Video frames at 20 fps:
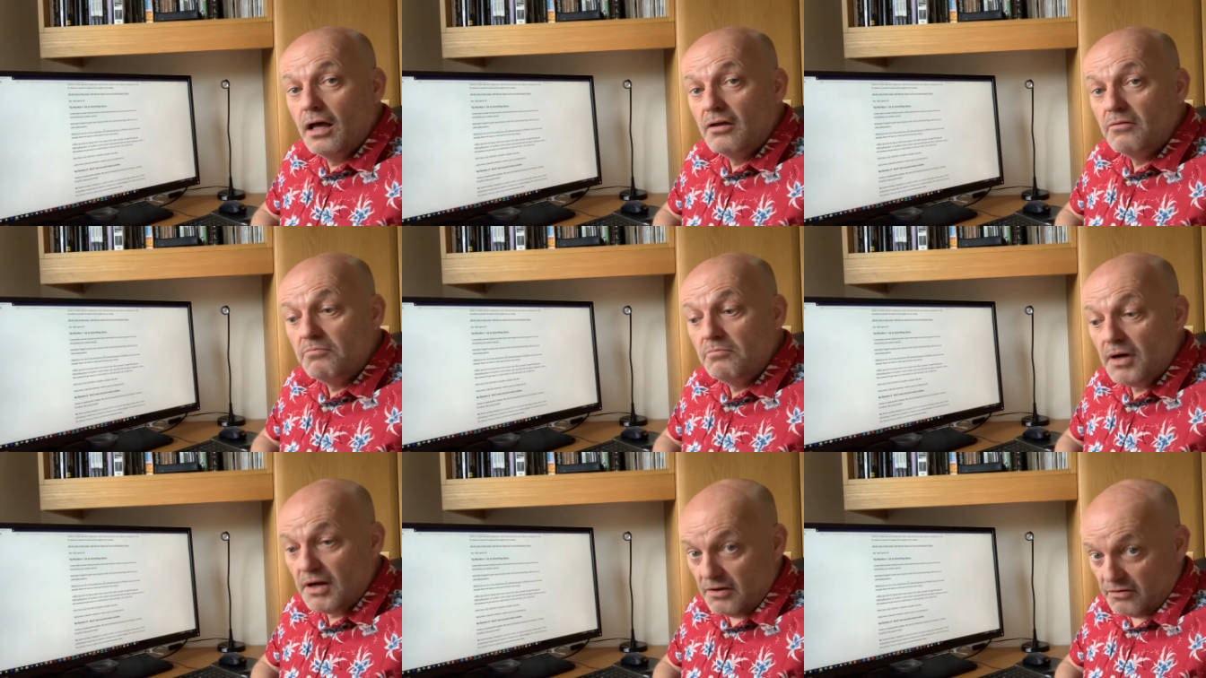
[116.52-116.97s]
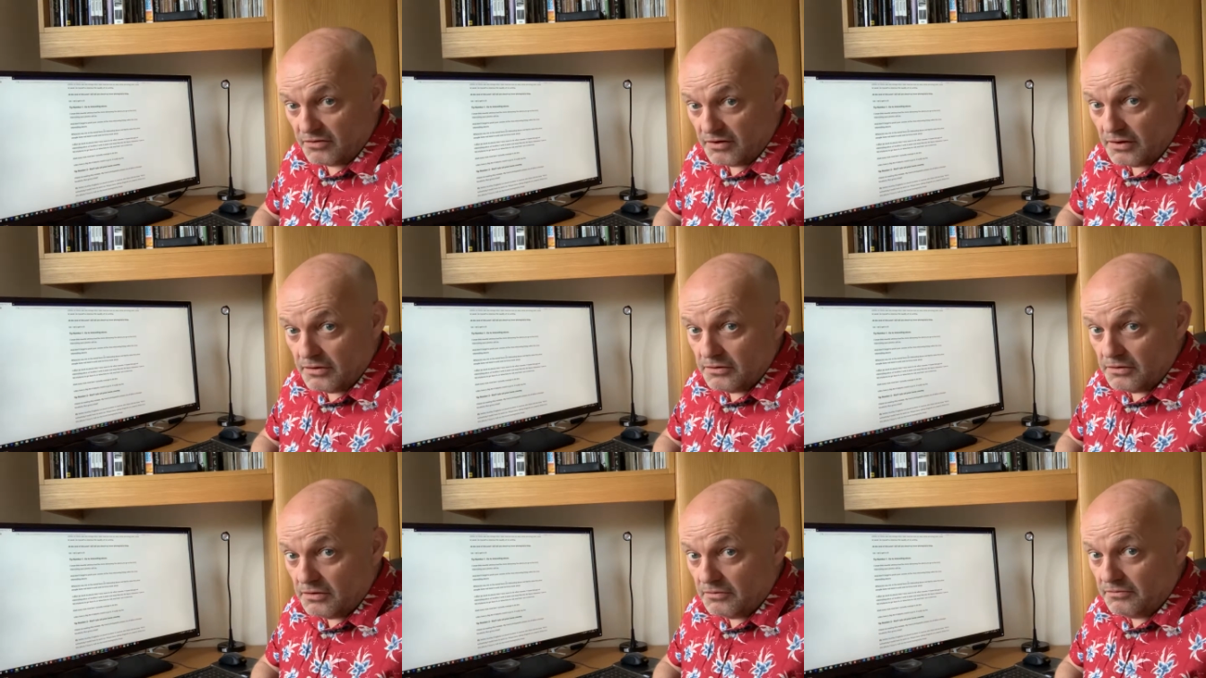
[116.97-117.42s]
Might
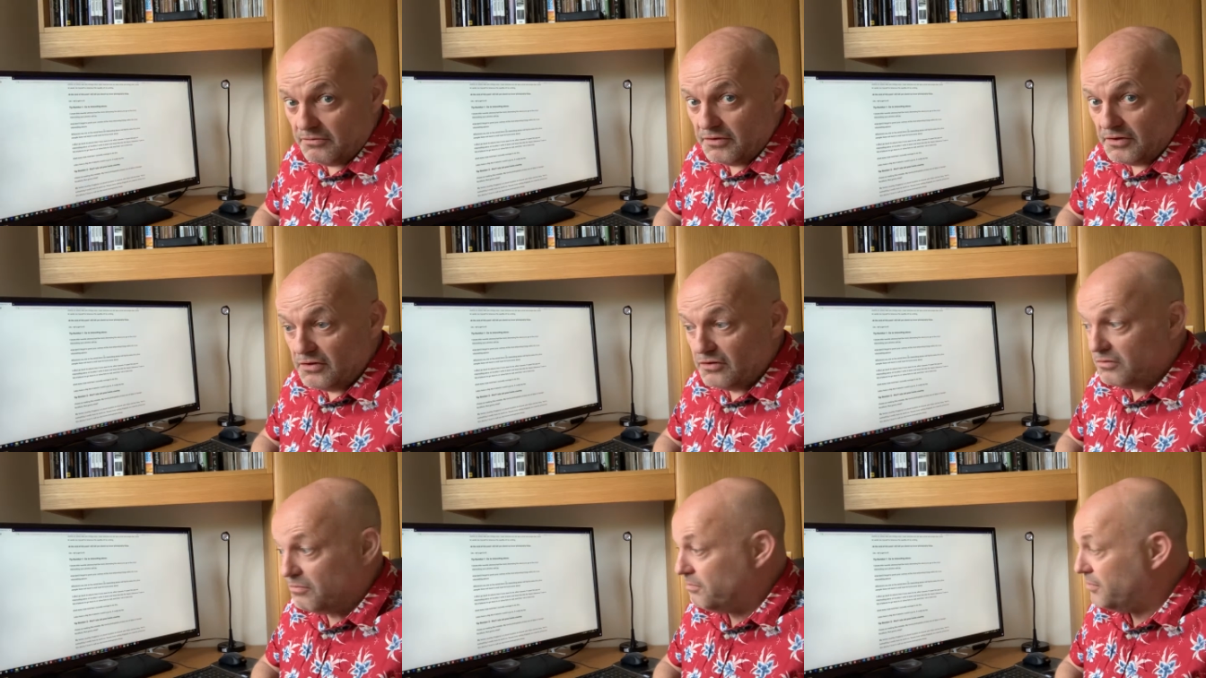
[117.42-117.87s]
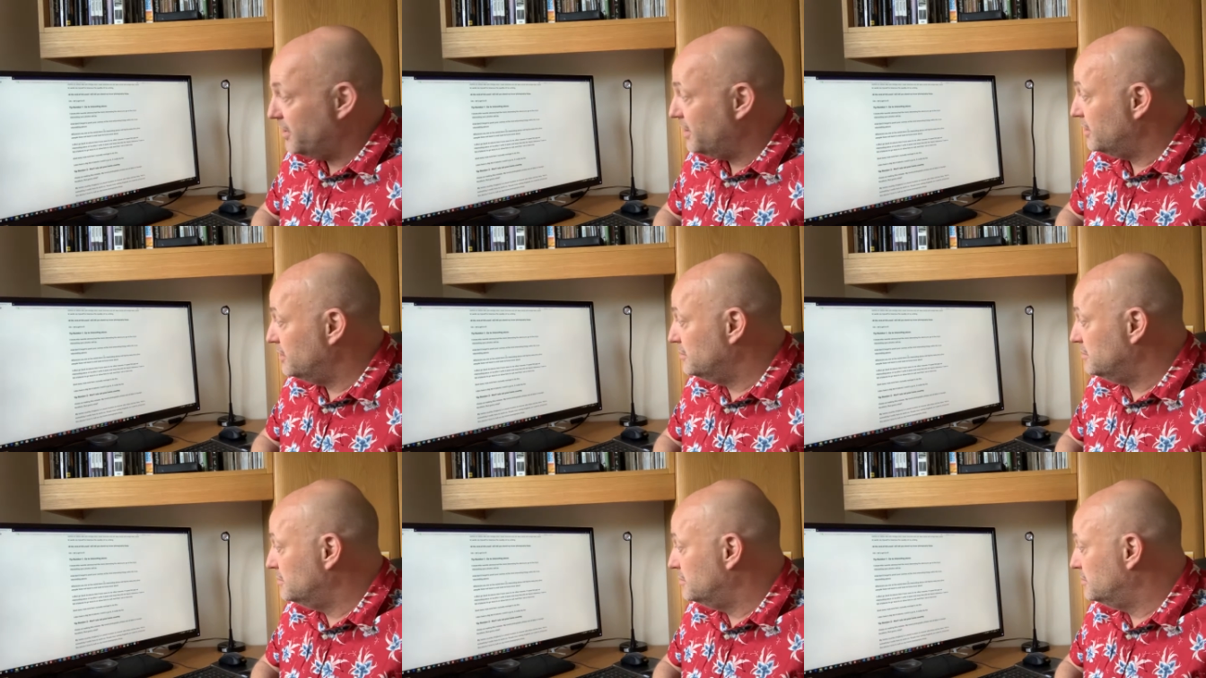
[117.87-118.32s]
sound obvious,
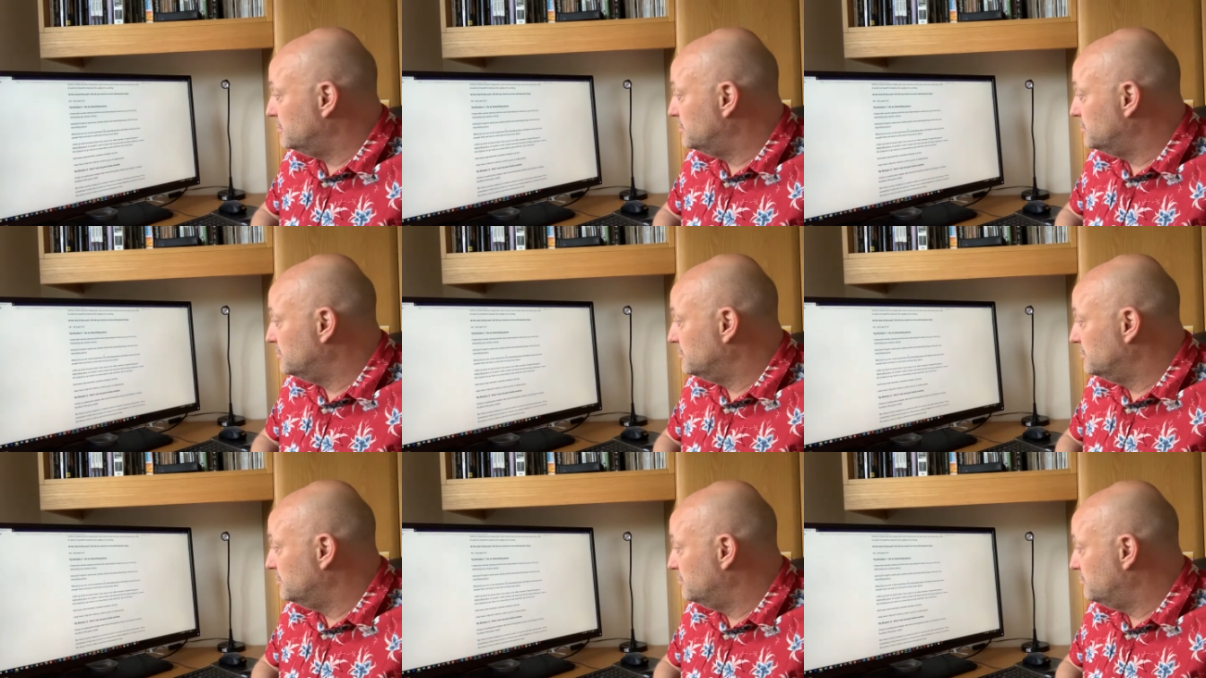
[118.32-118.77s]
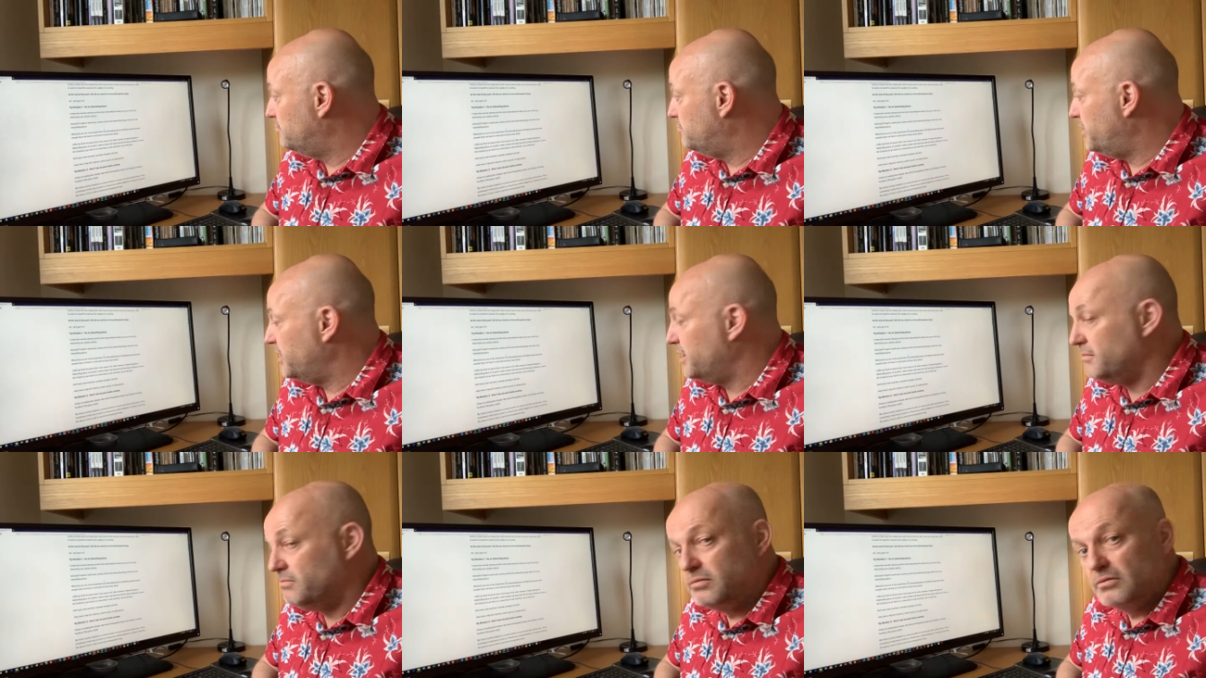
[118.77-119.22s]
but
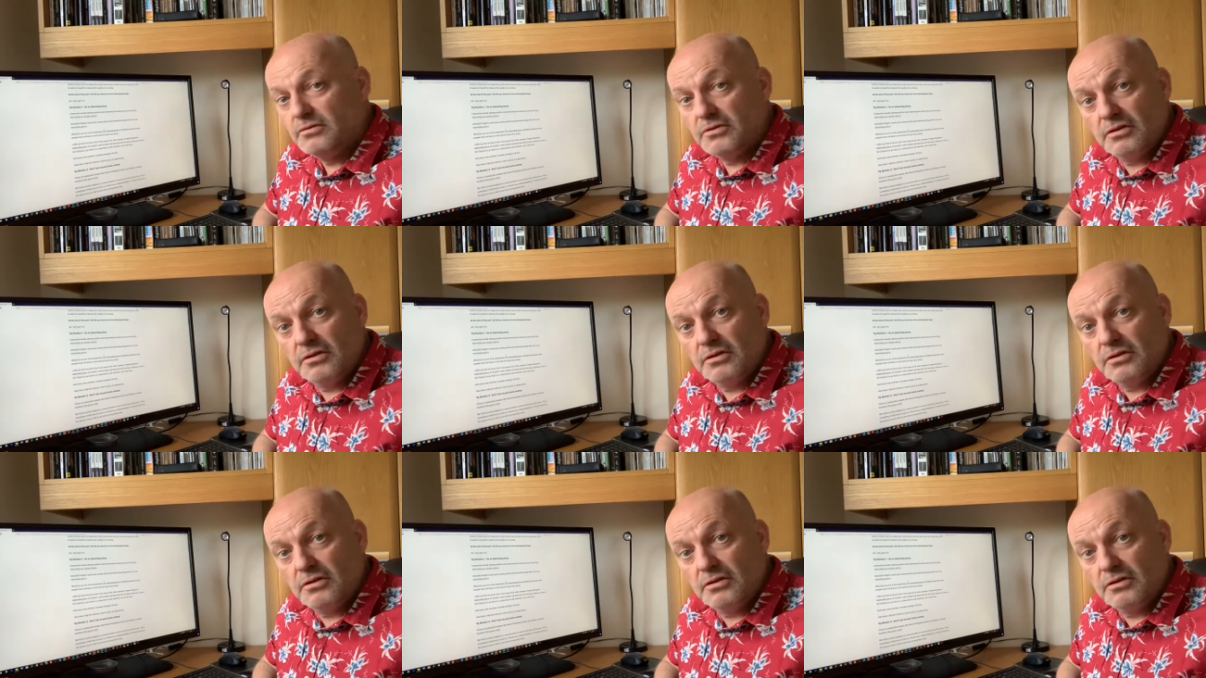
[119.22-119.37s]
people